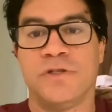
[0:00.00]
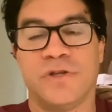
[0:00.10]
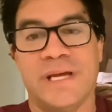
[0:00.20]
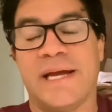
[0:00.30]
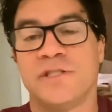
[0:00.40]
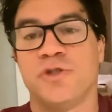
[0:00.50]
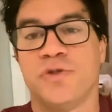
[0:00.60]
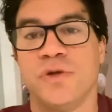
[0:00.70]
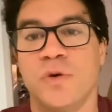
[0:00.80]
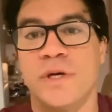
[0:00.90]
So the answer
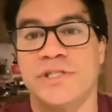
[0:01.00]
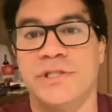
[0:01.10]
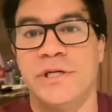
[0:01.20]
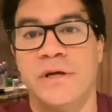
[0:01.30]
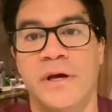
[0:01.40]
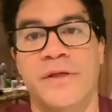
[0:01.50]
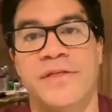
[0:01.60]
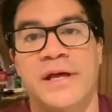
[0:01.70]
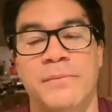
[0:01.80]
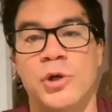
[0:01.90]
to the question
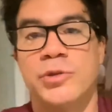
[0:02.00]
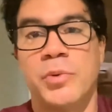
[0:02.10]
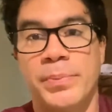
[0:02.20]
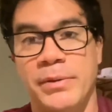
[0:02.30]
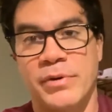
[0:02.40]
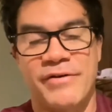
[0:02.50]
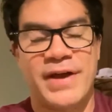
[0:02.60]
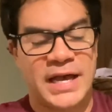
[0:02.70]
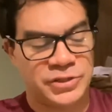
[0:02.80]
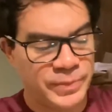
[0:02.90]
that multiple people
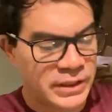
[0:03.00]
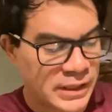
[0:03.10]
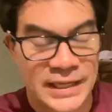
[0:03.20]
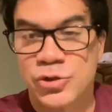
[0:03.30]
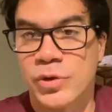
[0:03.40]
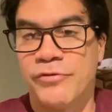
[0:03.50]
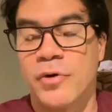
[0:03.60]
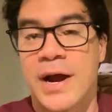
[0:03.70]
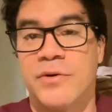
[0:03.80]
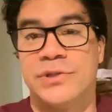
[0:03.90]
have asked me in the last
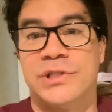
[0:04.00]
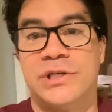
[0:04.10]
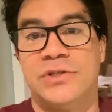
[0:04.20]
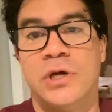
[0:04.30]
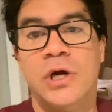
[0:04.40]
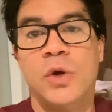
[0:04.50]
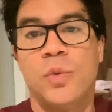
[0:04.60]
24 hours is,